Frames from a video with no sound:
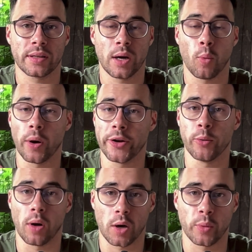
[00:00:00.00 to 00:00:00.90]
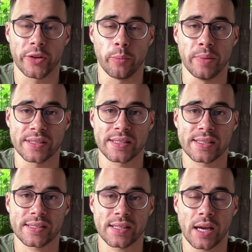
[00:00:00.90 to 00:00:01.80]
where you are with your
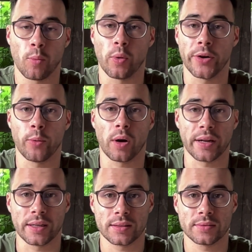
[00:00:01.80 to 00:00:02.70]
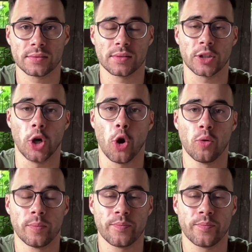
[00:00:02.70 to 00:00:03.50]
business and where you want to go,